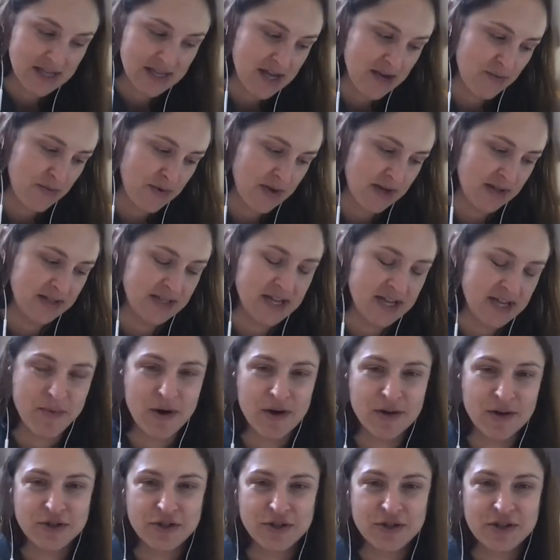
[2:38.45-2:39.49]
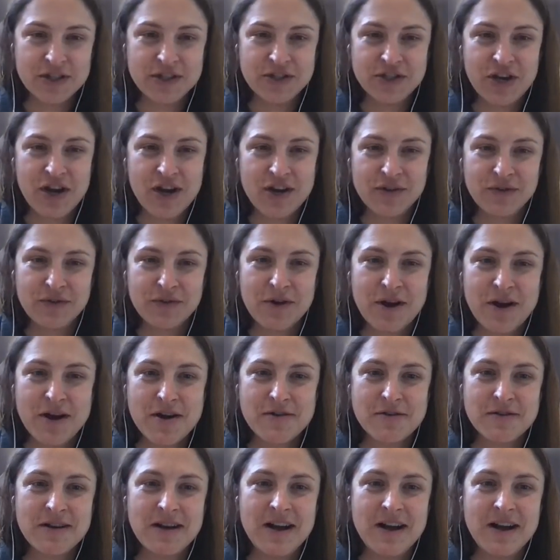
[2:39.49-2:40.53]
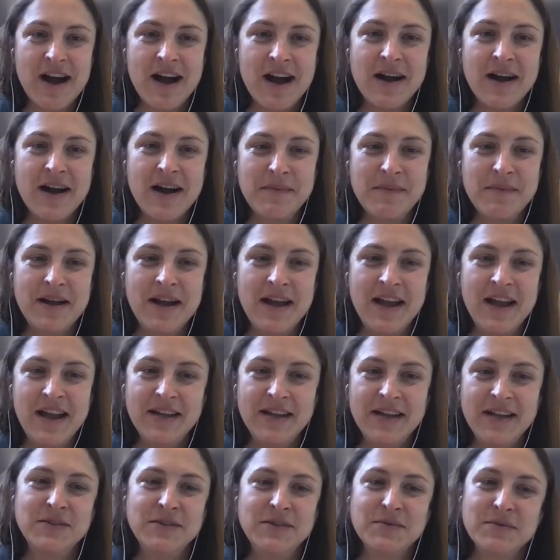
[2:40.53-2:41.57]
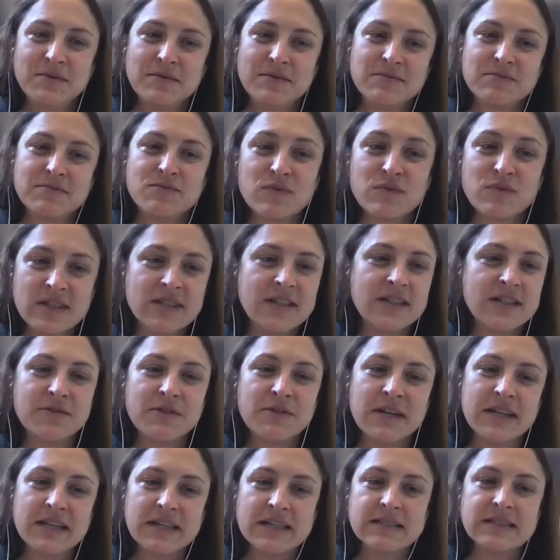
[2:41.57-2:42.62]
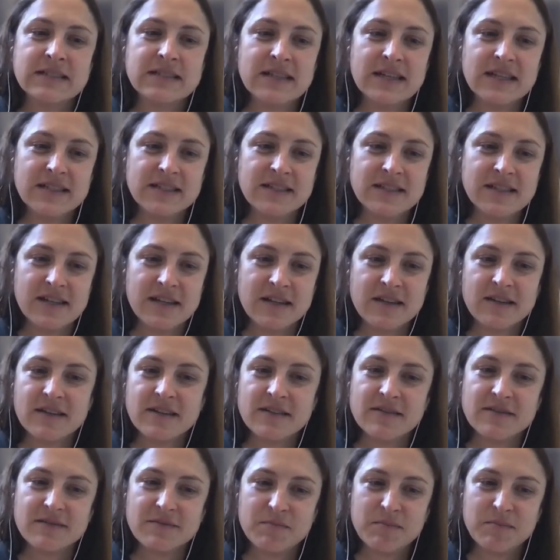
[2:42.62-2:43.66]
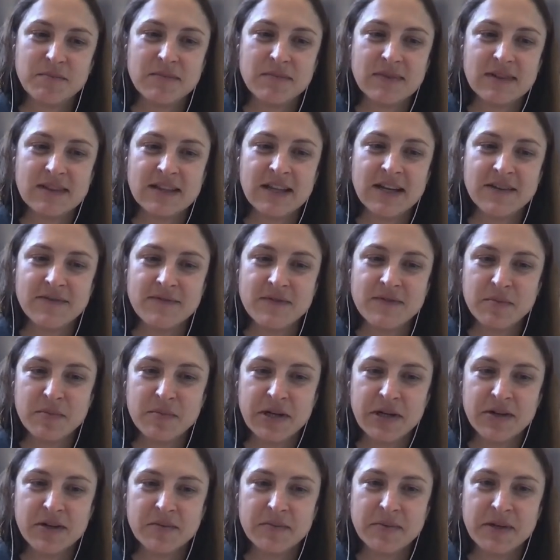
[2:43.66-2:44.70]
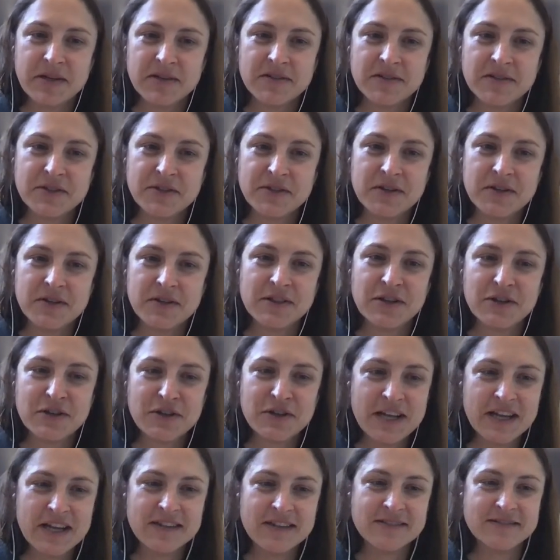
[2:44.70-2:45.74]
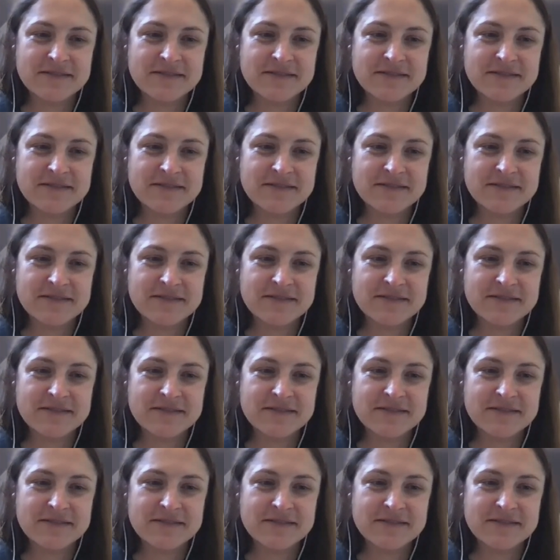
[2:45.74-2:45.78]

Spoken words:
with Deb Archer and John Groh, and really great insights there, and love the peer-to-peer learning.